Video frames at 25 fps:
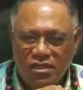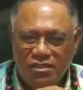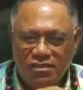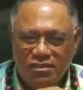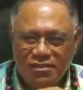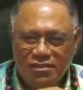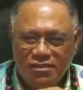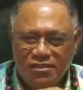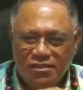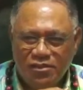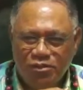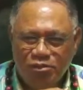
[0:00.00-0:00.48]

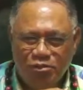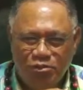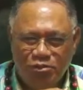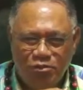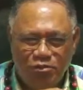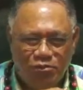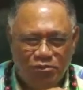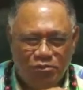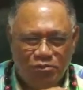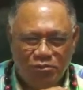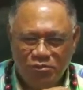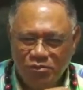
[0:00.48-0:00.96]
You
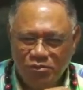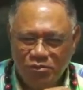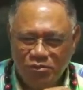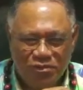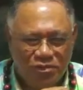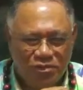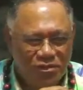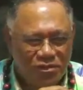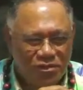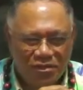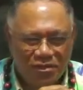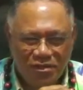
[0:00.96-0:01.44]
know,
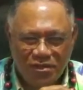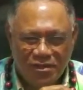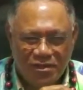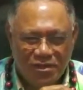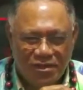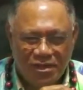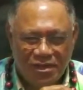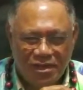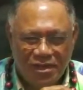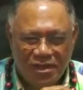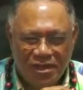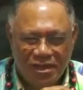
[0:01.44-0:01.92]

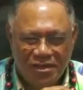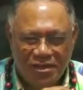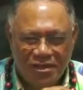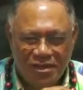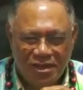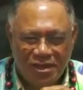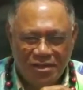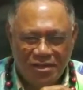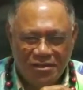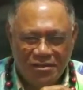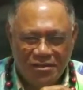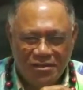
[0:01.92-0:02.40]

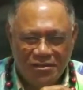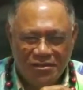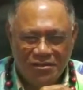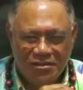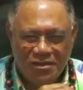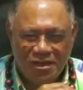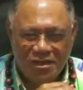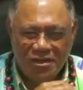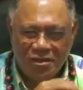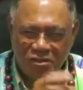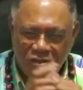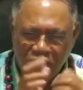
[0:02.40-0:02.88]
I
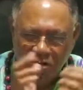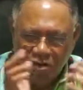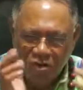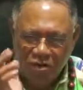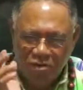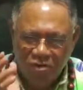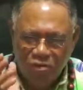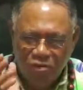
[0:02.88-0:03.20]
thank God,